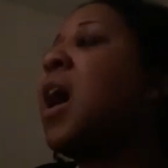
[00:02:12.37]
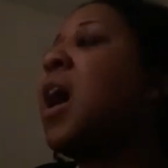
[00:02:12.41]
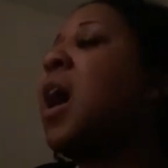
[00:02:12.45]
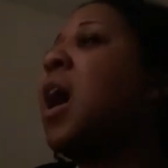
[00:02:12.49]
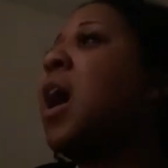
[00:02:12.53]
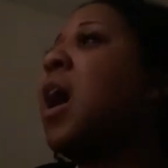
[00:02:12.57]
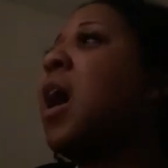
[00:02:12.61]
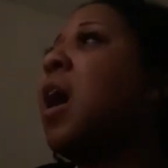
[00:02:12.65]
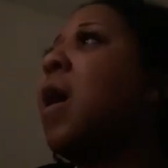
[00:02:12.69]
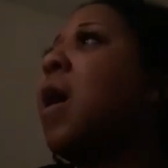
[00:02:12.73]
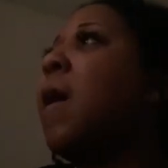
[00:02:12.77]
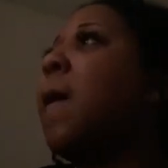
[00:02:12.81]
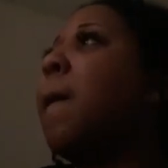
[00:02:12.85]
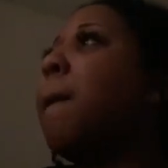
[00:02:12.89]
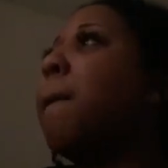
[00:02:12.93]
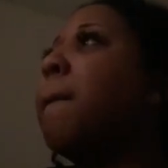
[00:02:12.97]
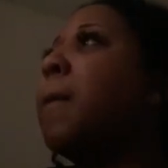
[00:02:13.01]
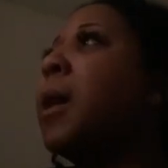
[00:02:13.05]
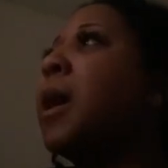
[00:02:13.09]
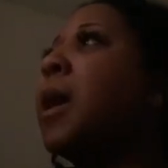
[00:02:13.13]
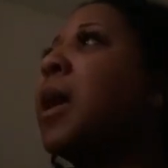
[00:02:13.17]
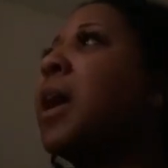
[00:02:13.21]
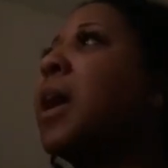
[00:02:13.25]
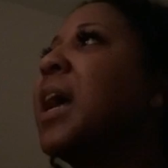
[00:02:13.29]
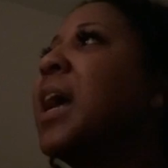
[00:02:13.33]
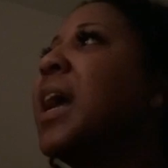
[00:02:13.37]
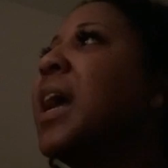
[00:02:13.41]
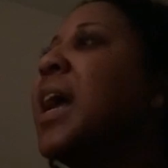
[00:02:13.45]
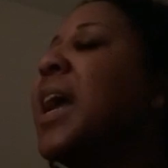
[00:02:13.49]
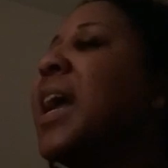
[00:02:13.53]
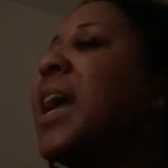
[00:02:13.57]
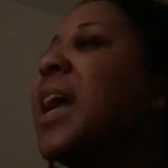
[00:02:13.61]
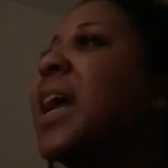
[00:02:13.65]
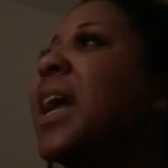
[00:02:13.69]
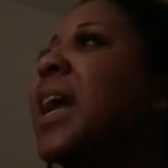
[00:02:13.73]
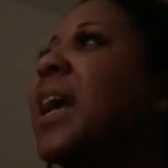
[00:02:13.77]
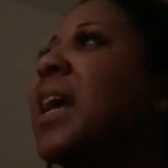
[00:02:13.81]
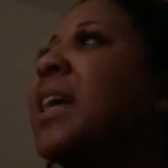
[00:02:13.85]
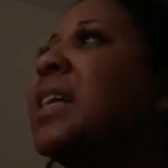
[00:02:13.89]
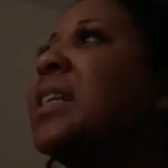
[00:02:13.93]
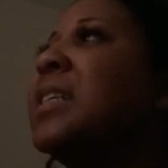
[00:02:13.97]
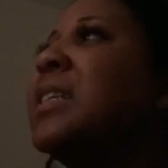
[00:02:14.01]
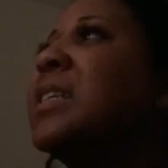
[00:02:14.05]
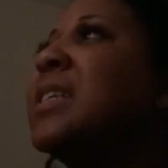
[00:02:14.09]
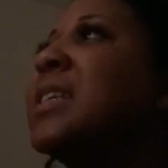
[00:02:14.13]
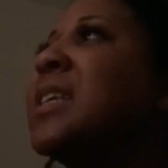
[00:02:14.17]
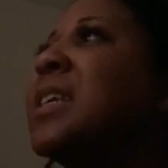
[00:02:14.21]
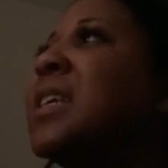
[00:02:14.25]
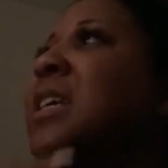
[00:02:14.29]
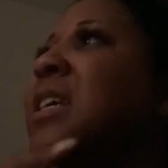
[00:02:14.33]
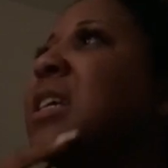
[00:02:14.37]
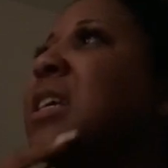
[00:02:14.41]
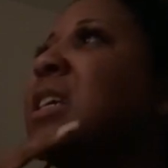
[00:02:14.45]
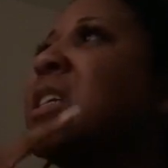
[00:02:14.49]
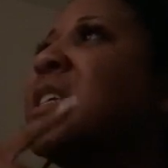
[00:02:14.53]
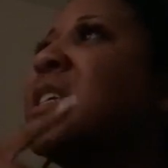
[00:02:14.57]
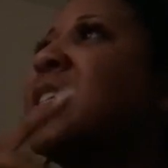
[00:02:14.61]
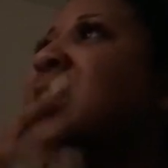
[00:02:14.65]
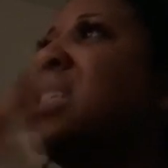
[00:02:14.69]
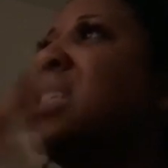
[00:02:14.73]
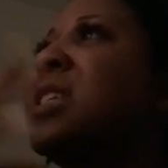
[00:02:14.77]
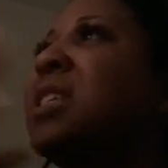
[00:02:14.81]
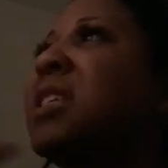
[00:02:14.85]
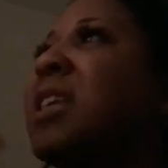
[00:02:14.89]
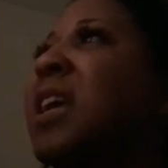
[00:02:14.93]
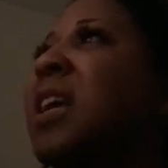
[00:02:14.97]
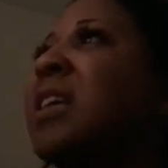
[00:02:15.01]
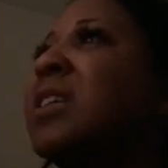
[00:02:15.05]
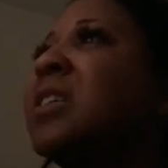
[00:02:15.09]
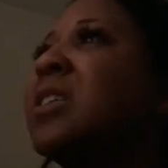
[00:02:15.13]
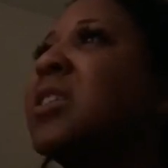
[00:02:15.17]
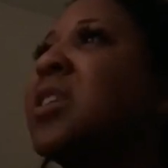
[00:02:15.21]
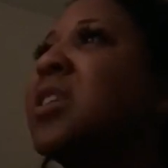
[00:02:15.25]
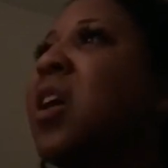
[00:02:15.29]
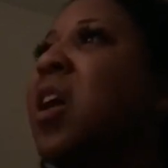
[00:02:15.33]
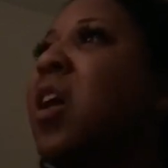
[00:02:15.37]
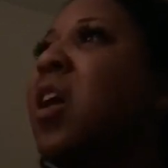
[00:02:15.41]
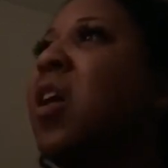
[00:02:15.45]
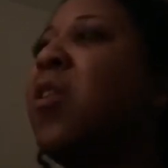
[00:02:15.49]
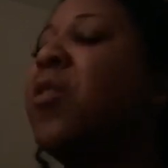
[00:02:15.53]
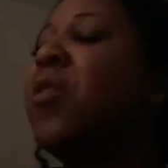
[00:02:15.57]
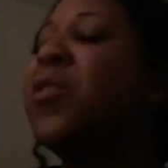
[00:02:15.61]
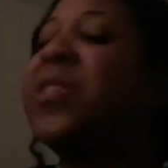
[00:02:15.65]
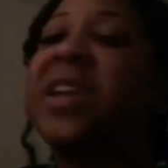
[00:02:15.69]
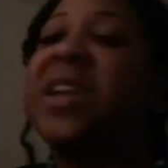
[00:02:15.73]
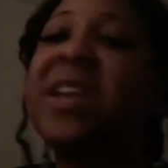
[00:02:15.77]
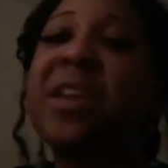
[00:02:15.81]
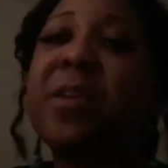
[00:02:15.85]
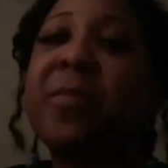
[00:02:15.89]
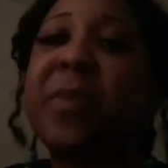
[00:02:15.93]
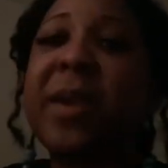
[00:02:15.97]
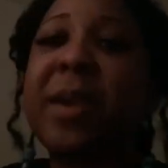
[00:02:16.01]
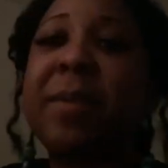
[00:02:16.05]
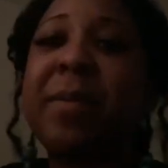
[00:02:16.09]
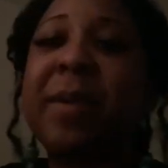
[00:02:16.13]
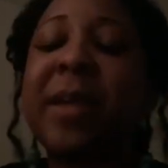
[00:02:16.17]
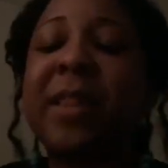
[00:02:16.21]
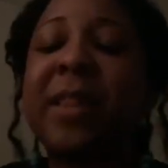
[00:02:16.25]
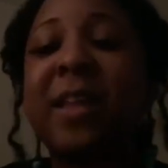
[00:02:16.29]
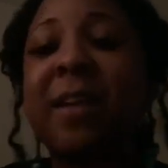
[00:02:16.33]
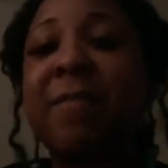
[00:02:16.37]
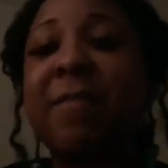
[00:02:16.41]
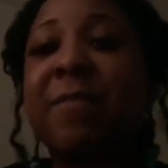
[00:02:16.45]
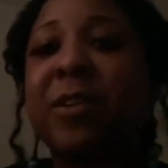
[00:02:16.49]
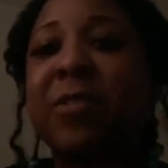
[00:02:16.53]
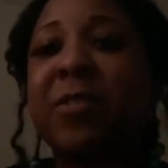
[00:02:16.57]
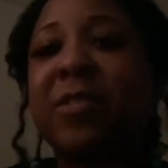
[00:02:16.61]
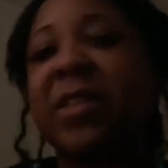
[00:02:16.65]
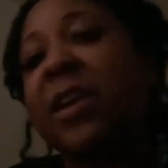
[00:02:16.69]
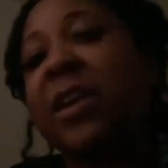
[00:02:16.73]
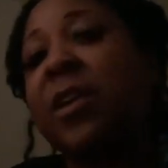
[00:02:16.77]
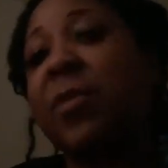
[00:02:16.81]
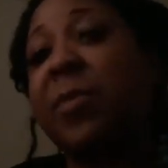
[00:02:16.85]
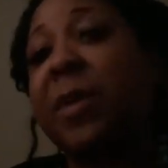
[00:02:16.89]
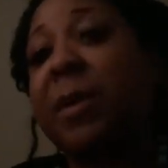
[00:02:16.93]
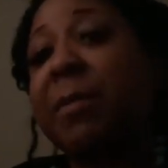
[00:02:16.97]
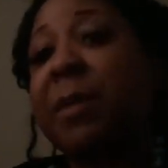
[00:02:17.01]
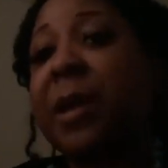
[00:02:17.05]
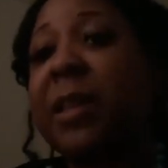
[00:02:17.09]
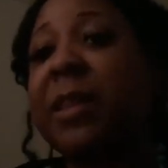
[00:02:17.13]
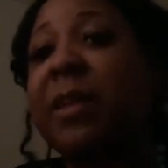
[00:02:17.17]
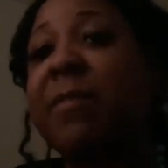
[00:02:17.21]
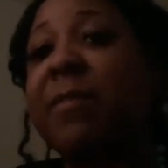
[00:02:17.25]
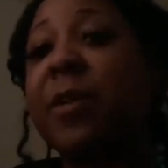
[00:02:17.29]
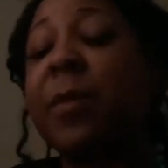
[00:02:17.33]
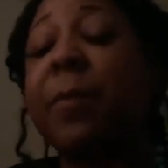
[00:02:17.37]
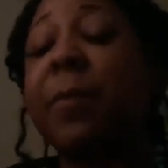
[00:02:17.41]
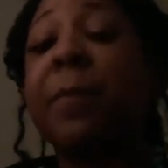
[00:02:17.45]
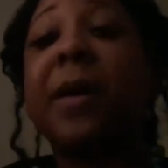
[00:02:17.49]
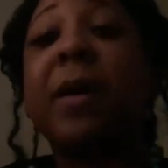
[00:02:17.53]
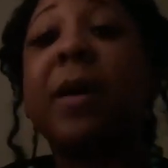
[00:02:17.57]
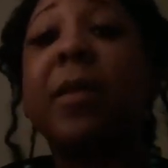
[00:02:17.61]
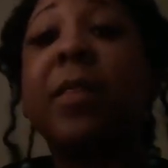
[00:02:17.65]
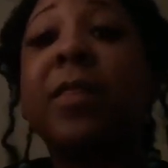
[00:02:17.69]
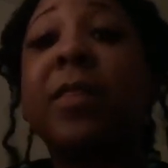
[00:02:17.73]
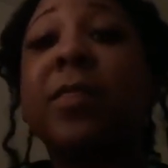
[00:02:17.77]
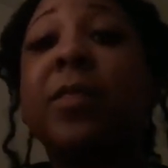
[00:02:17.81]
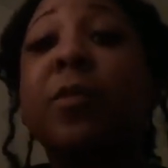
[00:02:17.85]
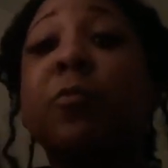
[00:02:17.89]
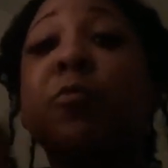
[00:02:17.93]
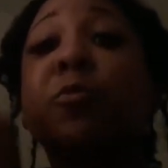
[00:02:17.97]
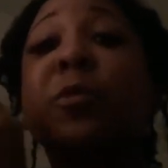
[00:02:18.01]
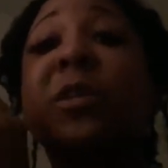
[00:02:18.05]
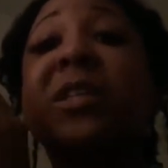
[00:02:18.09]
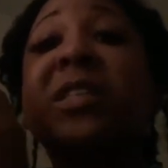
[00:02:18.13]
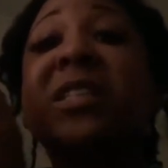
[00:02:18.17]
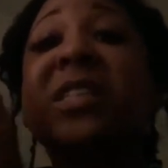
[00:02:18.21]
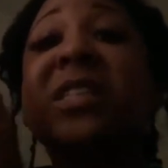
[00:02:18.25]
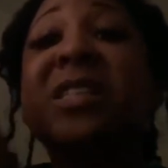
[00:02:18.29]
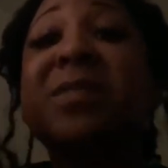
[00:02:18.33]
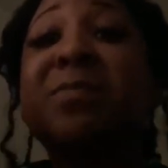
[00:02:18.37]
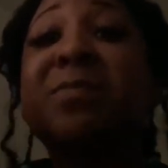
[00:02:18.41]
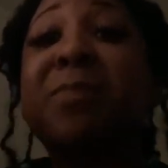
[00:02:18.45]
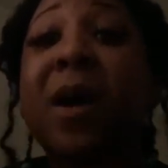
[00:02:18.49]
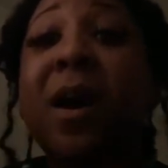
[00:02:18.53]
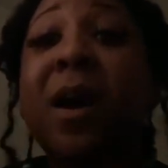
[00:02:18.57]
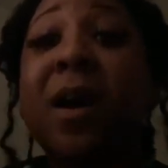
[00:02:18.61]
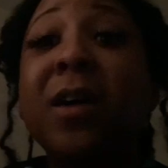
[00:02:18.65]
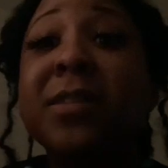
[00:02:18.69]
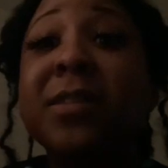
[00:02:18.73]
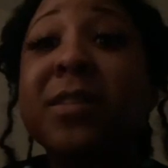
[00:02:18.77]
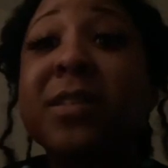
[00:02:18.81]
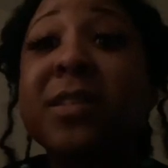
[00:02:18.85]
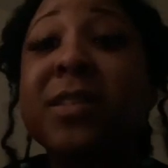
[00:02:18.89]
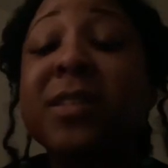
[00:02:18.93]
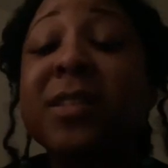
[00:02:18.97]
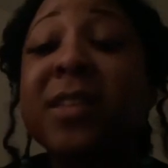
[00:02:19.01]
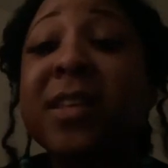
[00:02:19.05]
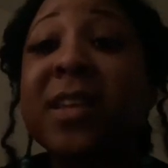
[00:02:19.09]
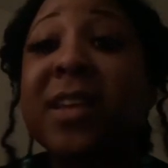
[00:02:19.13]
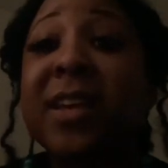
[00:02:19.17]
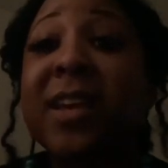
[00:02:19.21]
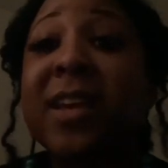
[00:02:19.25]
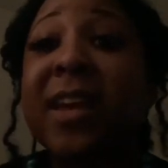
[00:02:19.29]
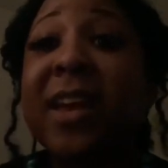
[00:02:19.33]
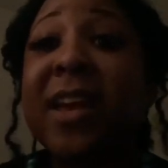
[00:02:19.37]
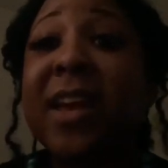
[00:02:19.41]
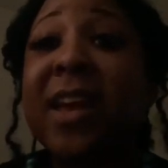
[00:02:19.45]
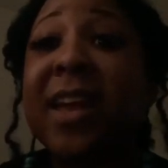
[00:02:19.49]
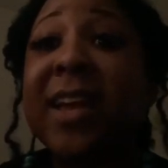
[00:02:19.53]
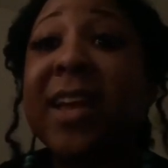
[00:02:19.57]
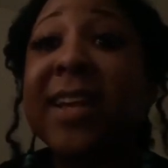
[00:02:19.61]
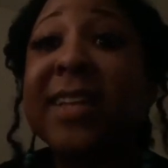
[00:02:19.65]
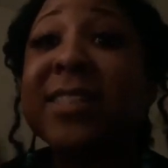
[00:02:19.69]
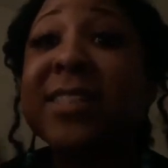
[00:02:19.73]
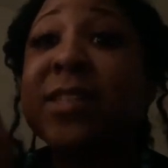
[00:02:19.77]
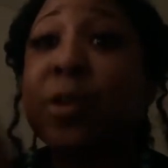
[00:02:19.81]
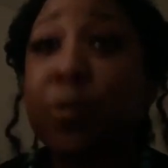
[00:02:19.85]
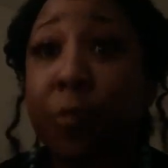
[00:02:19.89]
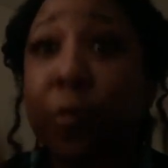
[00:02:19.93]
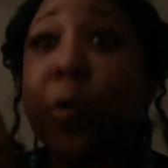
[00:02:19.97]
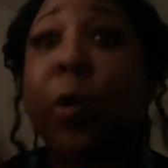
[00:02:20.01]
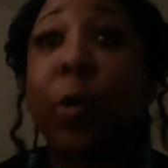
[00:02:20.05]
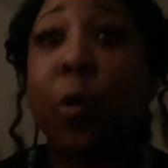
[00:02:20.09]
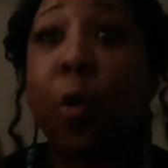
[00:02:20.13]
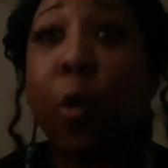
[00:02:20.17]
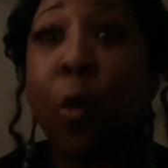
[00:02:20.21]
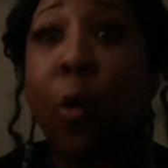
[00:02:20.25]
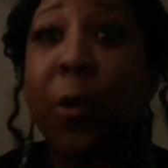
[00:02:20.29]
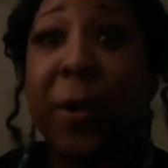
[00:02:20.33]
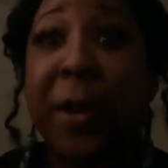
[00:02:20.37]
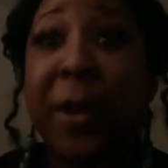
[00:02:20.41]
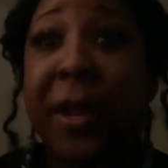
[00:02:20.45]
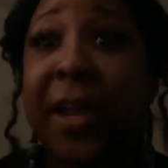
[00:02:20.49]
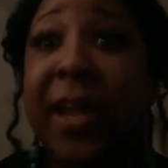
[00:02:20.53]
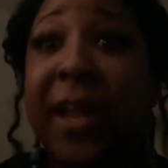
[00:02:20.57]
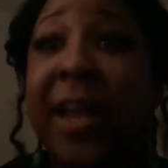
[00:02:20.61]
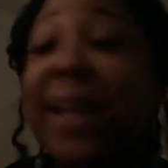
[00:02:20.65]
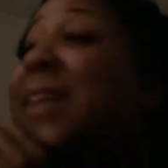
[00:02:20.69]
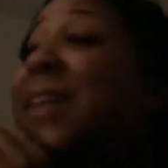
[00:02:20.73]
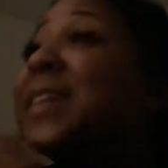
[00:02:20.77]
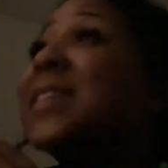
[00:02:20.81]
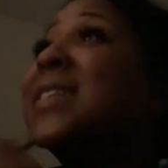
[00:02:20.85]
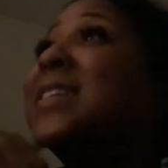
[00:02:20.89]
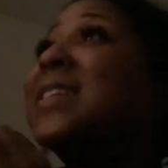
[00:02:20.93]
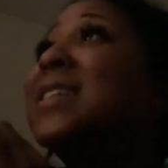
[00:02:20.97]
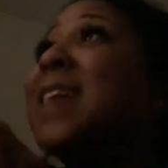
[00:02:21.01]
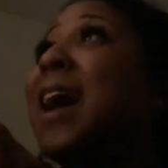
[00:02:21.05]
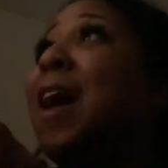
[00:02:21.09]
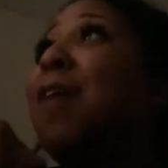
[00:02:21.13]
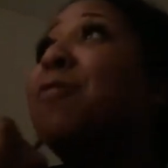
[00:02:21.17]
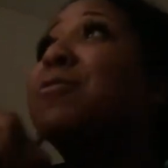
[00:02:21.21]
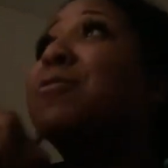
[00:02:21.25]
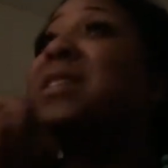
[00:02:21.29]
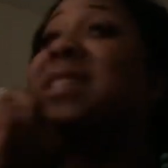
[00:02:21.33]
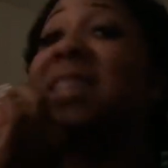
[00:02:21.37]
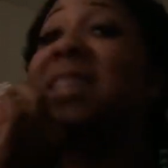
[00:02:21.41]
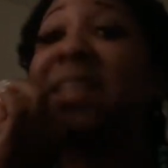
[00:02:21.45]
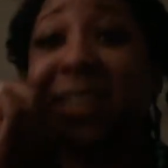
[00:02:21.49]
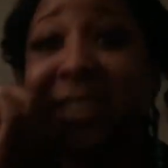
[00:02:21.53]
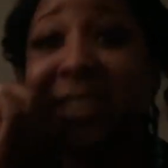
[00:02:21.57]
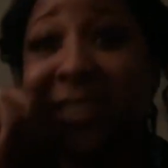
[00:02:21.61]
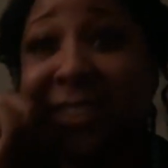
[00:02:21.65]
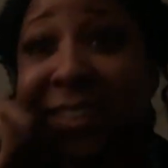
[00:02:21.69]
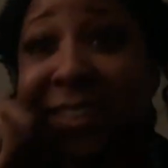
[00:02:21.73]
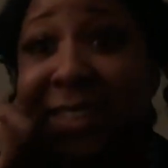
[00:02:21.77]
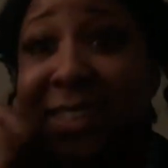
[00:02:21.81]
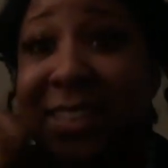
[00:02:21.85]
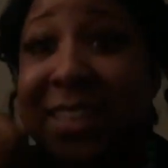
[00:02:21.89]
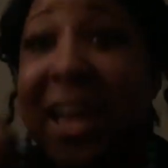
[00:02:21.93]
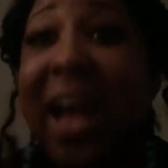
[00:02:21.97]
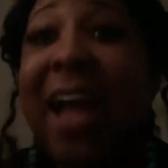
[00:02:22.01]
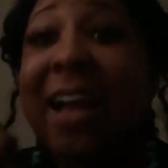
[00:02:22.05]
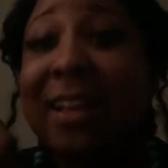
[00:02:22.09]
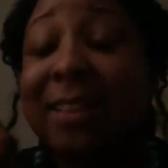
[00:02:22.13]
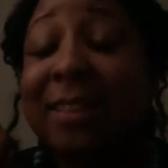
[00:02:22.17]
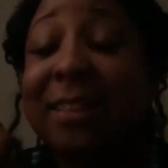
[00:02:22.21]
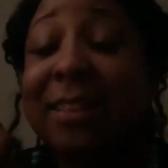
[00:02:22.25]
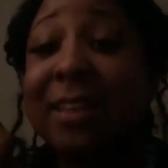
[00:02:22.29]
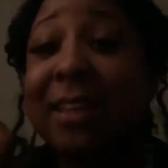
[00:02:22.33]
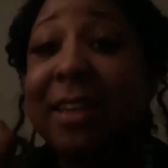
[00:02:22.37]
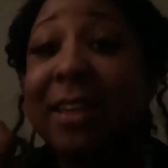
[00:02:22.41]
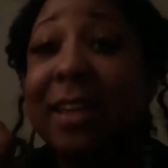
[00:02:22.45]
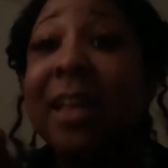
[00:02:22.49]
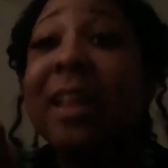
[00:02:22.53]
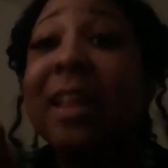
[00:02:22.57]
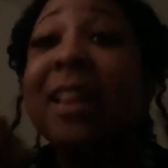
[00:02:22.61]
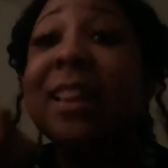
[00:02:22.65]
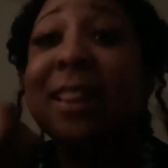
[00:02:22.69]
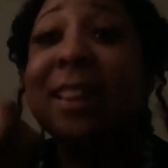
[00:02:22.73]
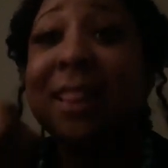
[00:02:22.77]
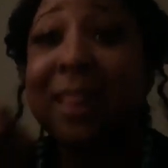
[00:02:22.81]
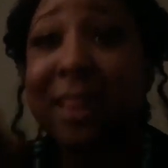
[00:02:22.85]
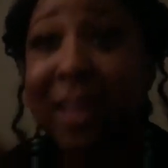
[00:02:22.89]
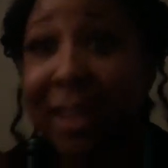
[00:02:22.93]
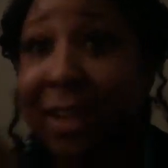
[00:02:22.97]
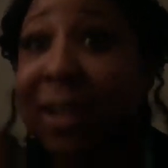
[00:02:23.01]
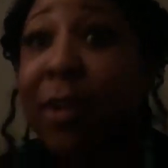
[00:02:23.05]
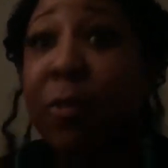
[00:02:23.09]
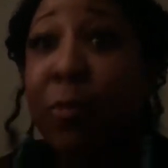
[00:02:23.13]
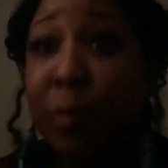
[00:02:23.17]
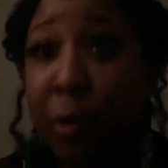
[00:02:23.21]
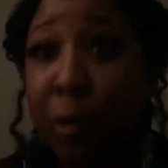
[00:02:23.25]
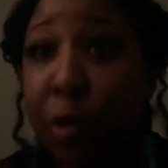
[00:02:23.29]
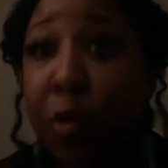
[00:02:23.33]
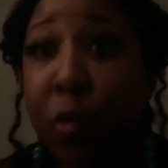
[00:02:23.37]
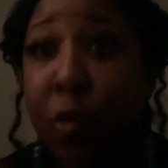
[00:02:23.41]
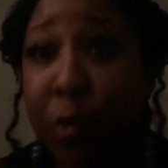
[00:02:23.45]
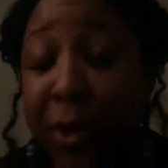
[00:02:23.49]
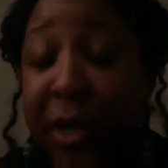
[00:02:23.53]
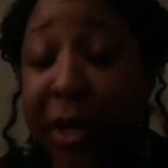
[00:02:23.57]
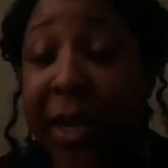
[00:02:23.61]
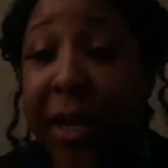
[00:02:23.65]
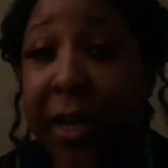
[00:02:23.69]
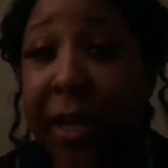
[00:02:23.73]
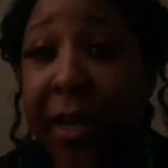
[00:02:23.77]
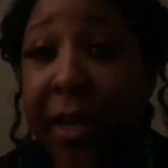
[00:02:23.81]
Um, and she says, oh, thank you, baby, I love you, thank you, baby, I love you. But the response is a recording and it sounds exactly like a recording.